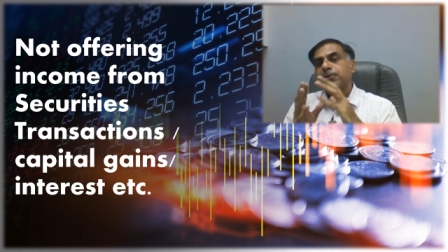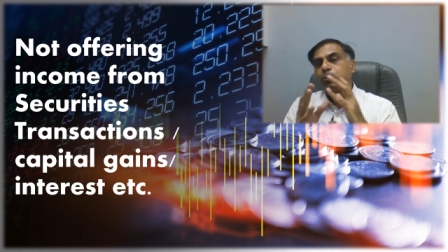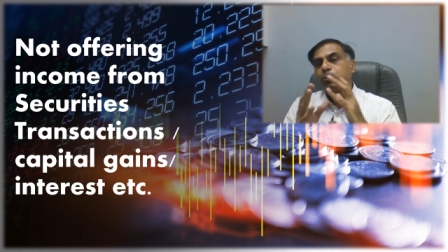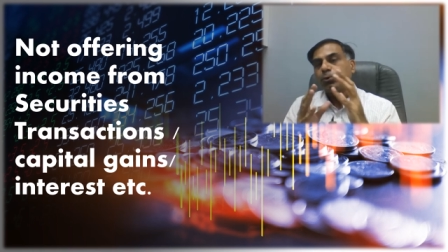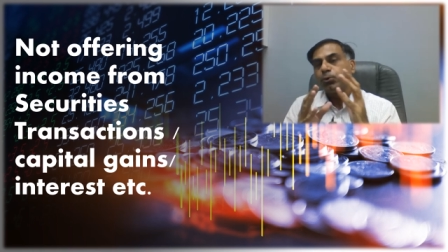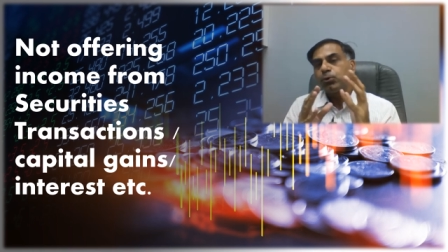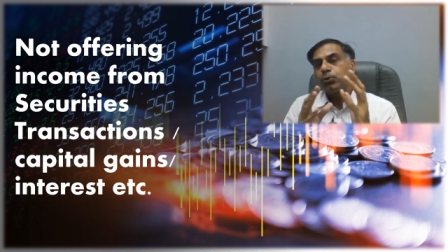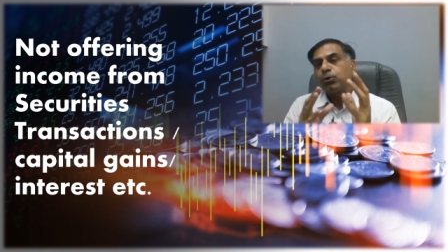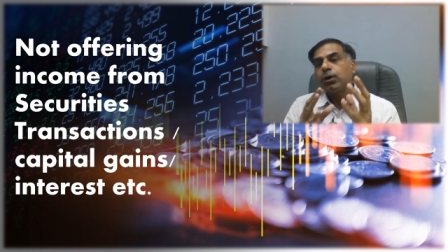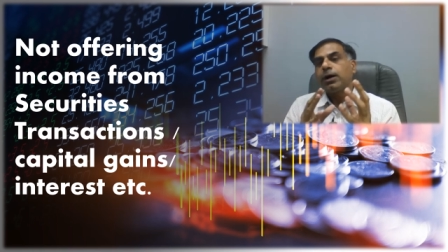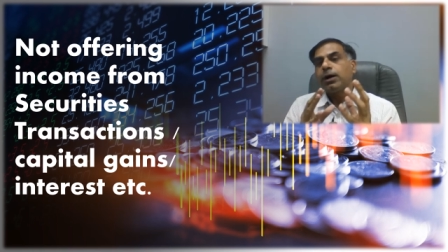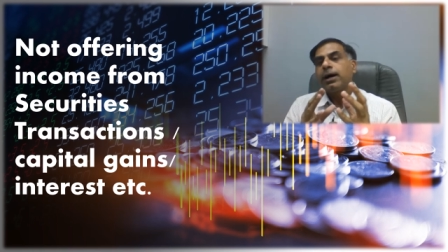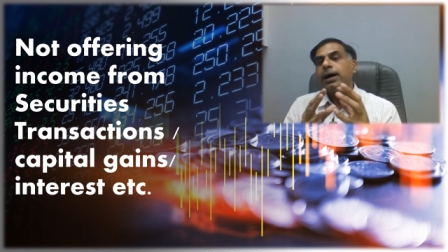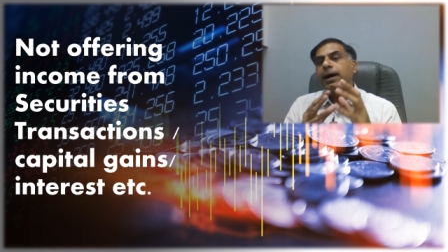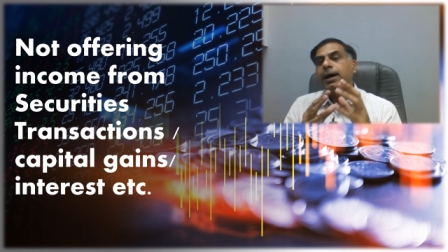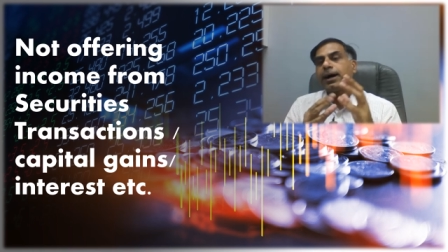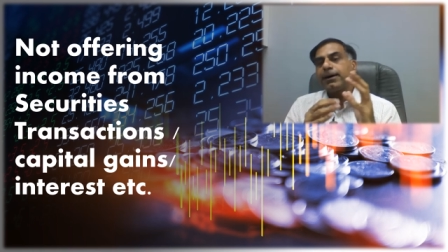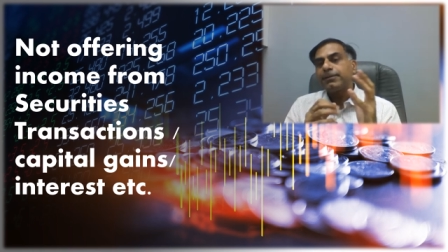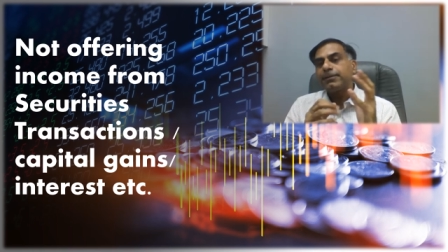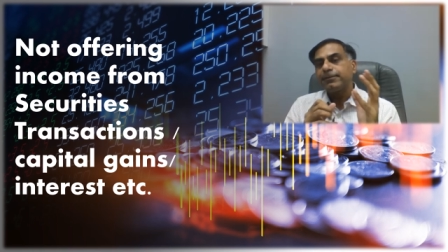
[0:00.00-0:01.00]
who
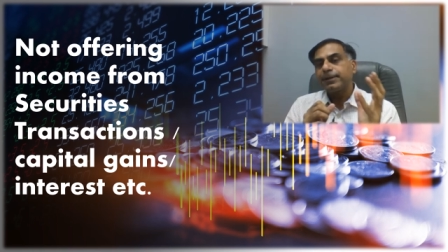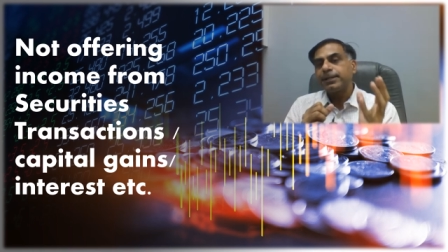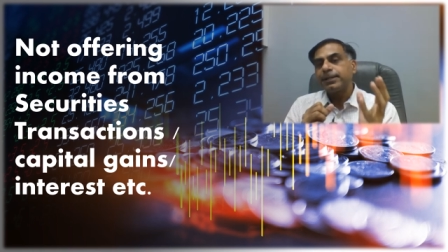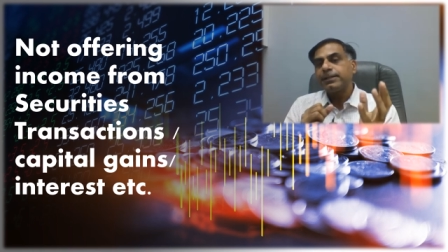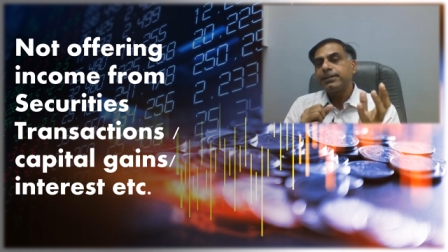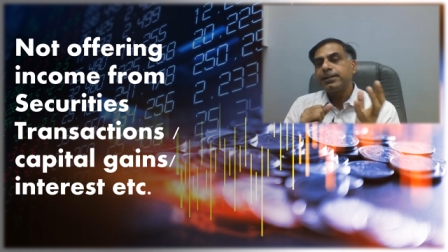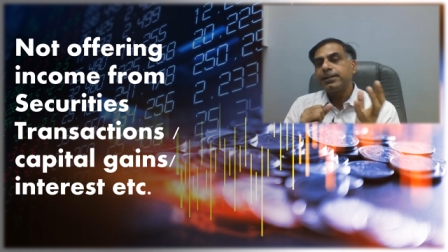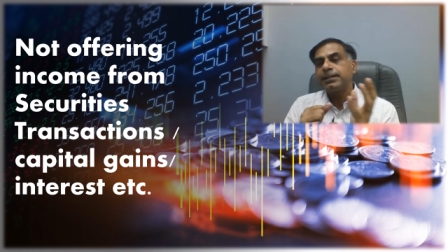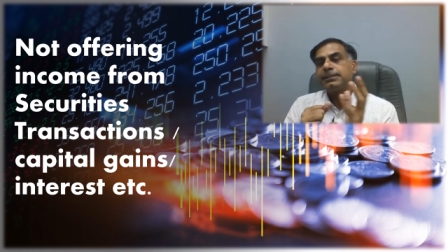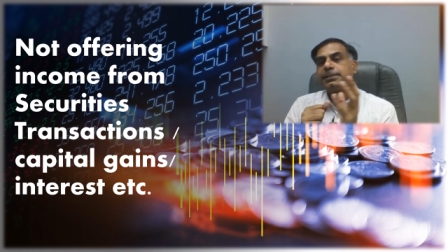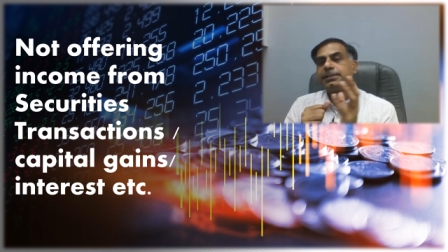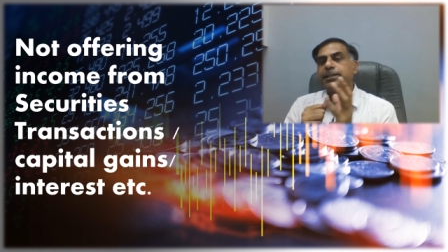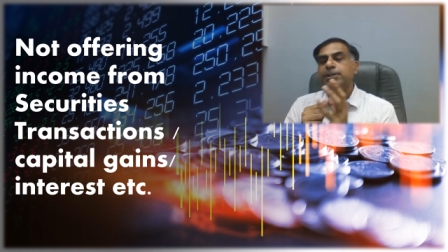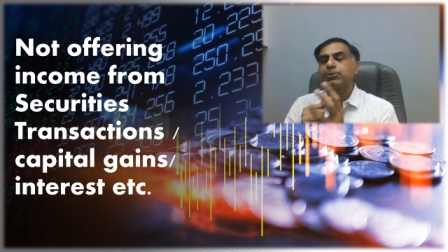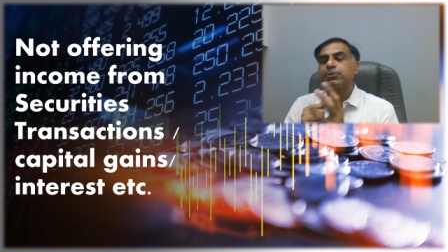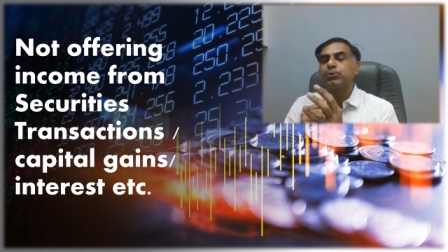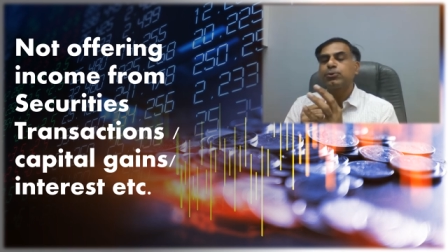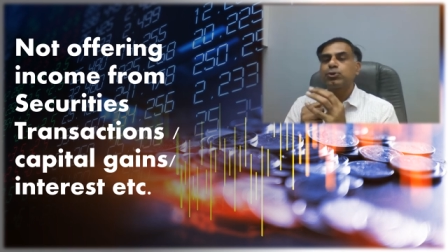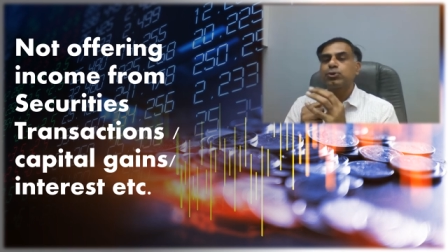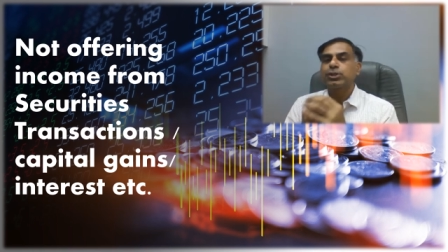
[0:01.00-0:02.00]
have indulged
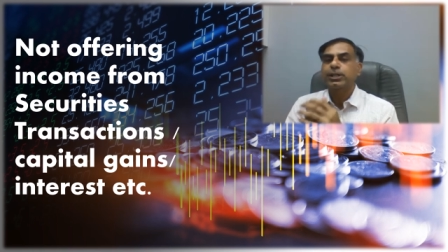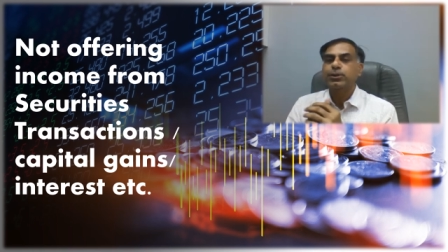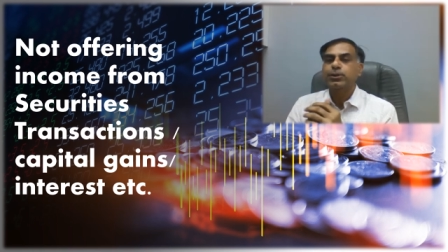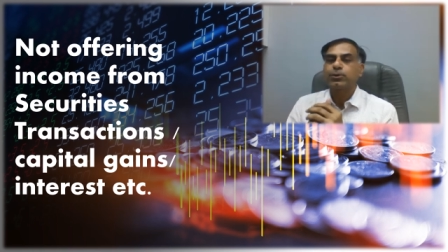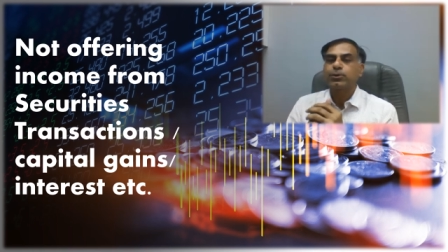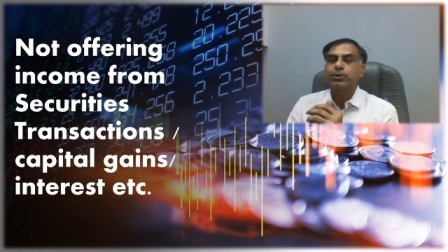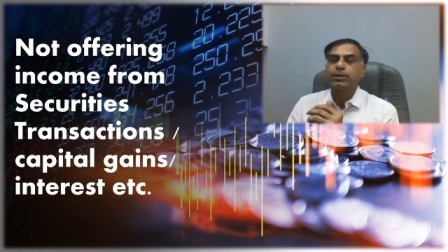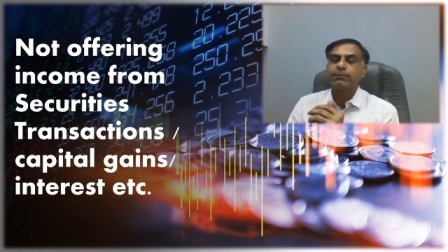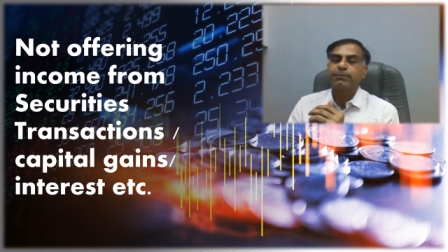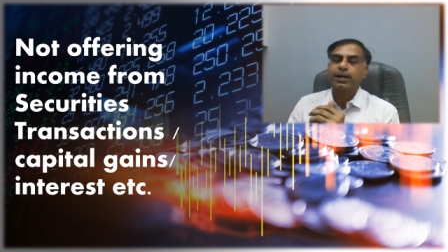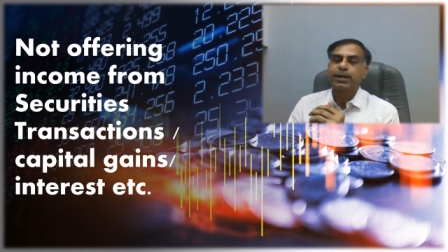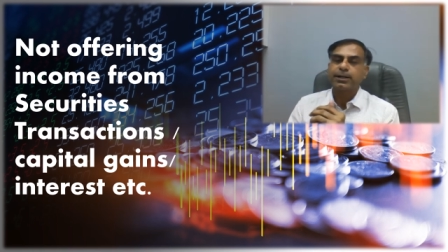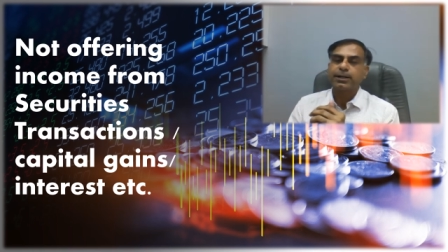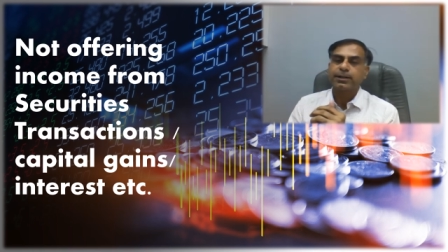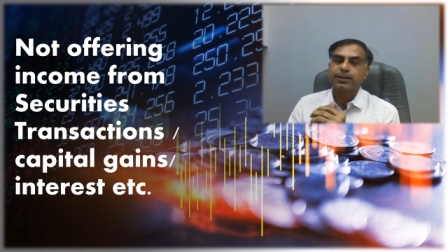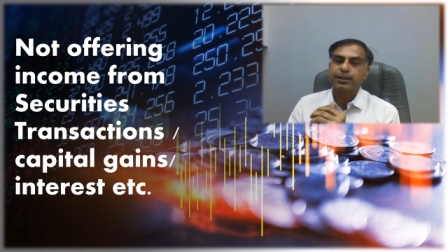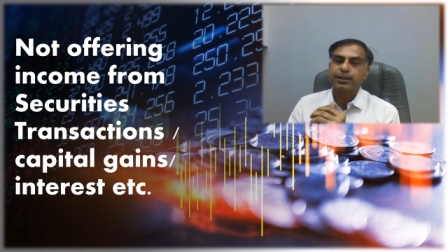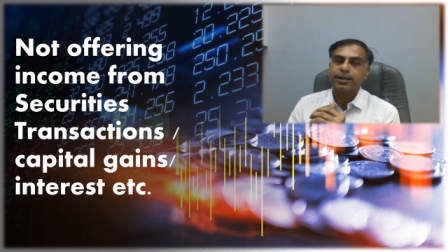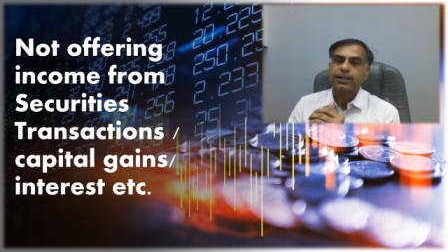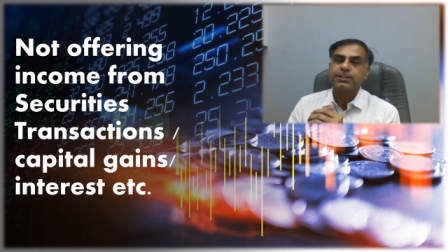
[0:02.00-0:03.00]
into security
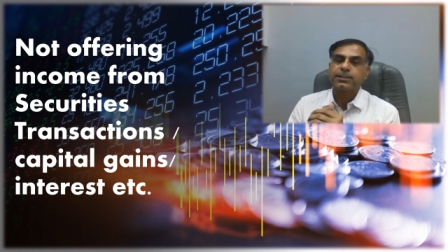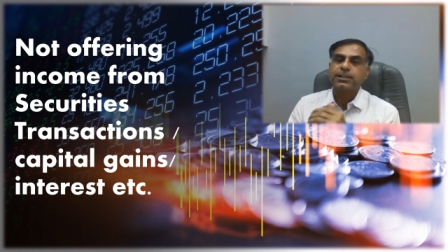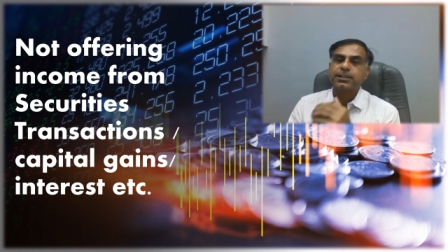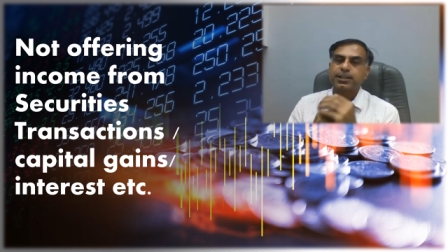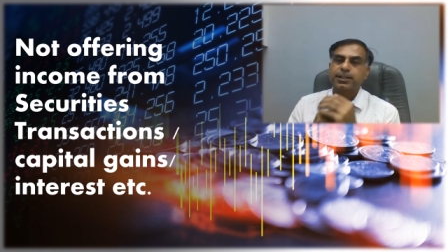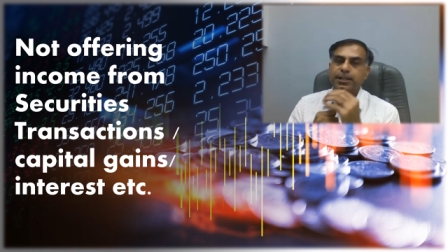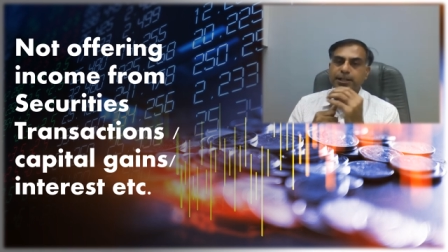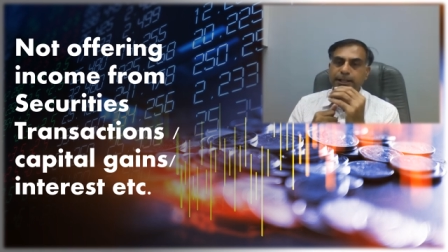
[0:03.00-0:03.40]
market transaction,